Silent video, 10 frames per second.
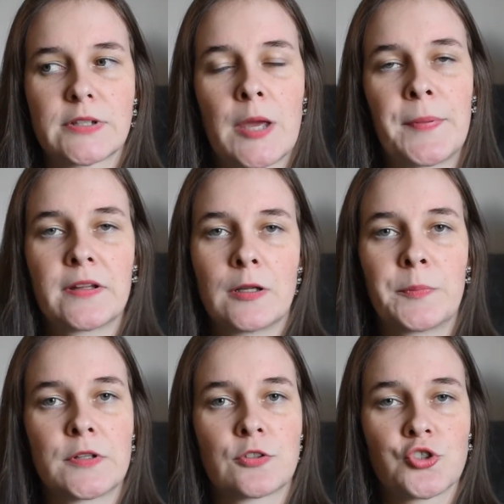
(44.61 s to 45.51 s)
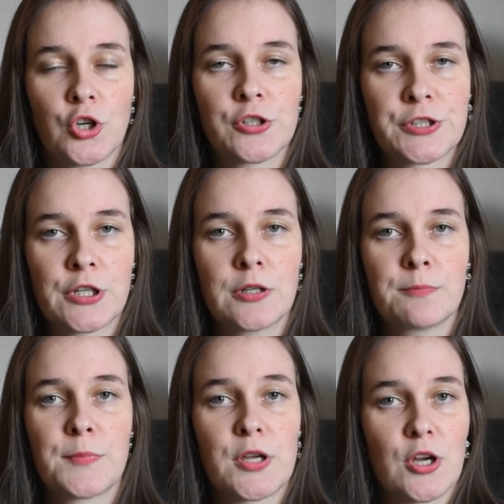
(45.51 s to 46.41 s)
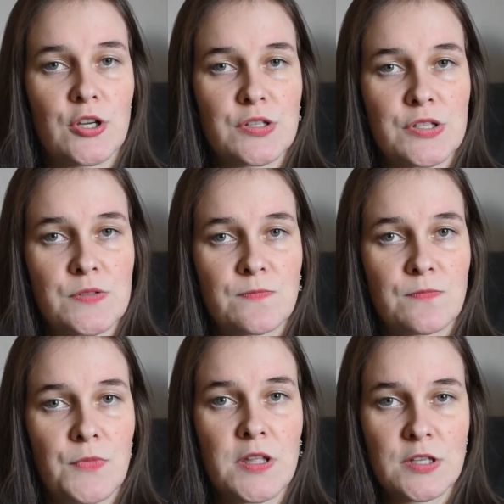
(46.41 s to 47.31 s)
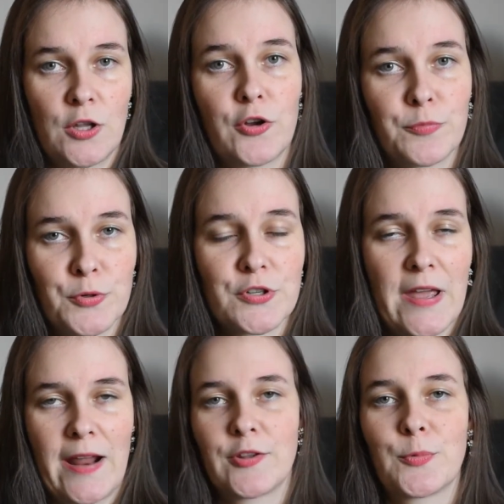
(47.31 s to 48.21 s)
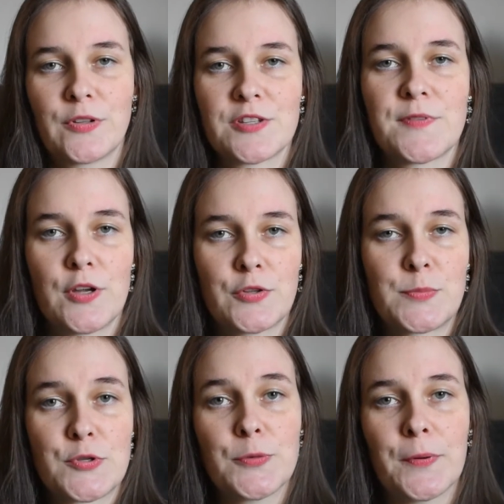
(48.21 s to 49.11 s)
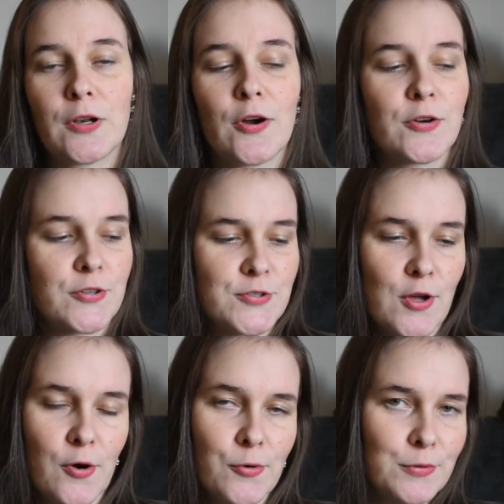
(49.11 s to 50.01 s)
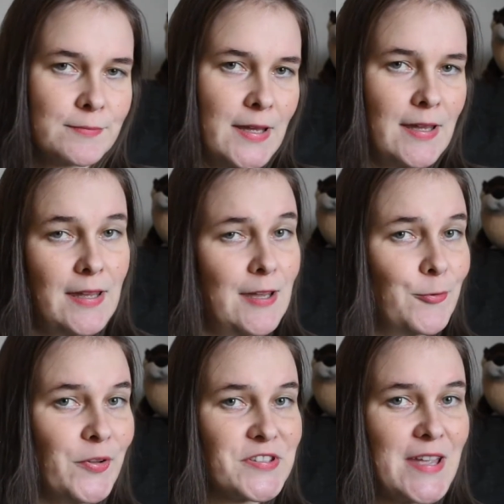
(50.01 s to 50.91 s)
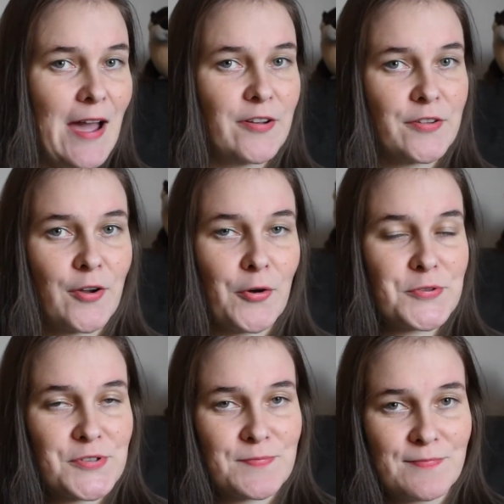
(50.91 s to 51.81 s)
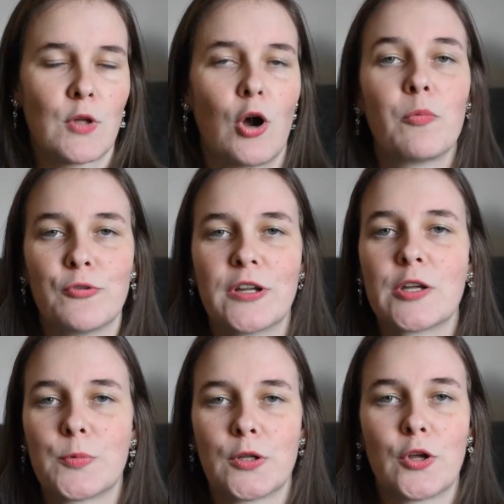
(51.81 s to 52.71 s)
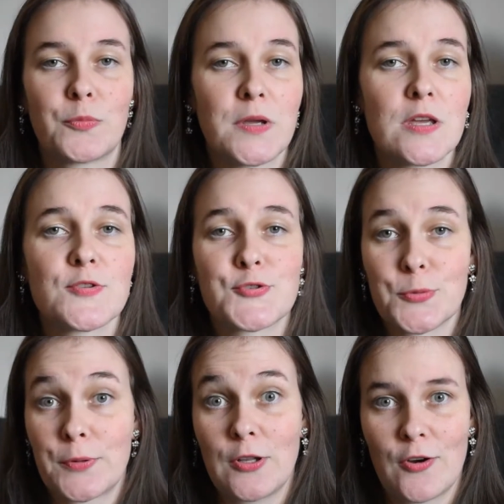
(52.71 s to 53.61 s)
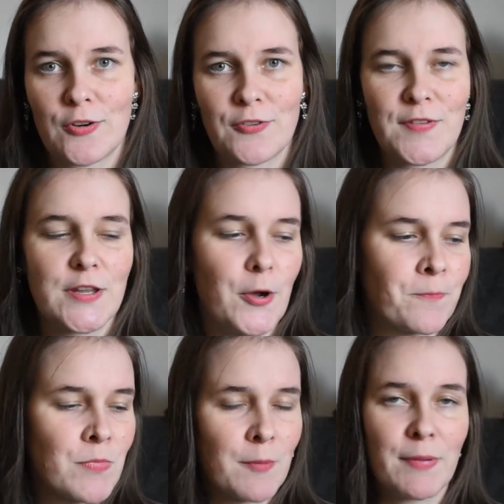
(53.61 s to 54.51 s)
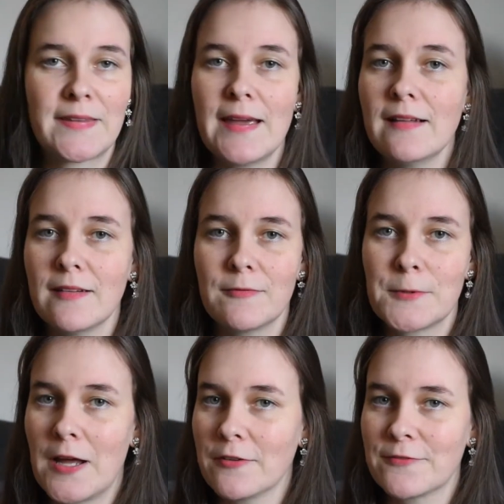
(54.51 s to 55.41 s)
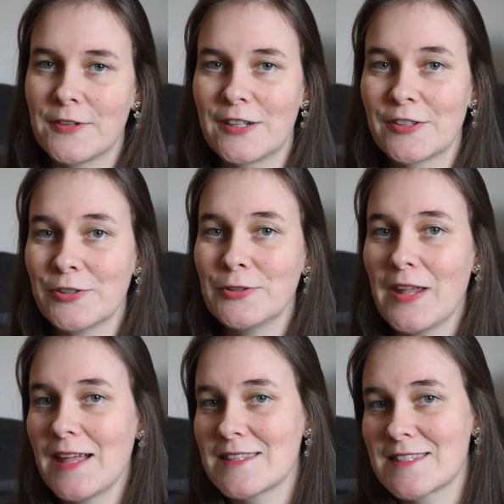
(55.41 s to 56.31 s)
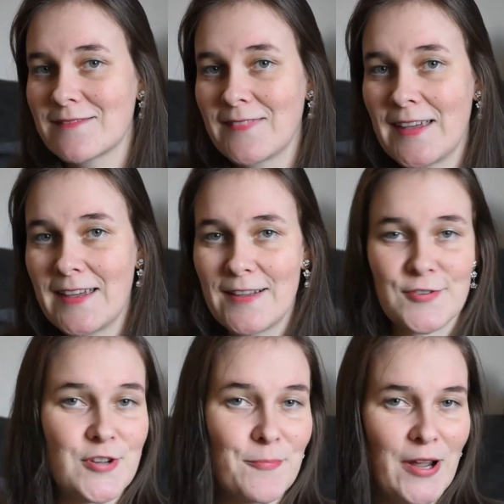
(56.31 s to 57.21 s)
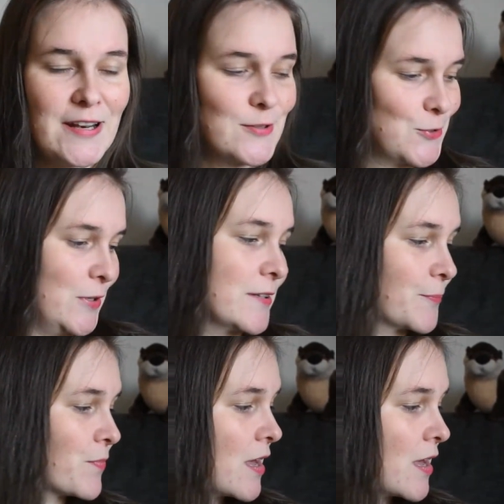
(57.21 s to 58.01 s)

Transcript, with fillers: keep it a little bit shorter because it's a lot of books and I don't want this video to be super long, so we'll see how that goes. Hopefully it will not be super long video. But yeah, without further ado, let's jump right into it.